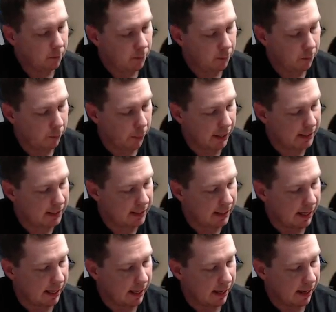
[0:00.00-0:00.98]
but
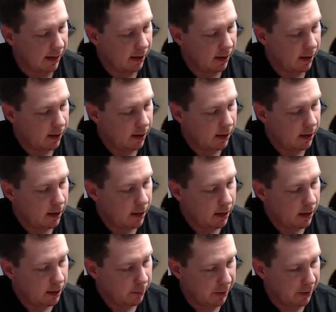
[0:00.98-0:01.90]
uh, but